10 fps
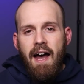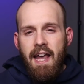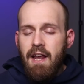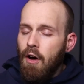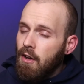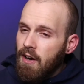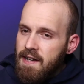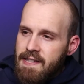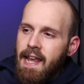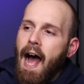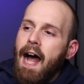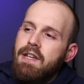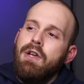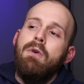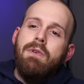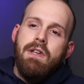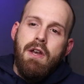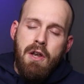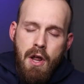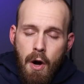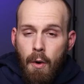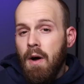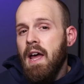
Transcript: In all honesty, I don't know.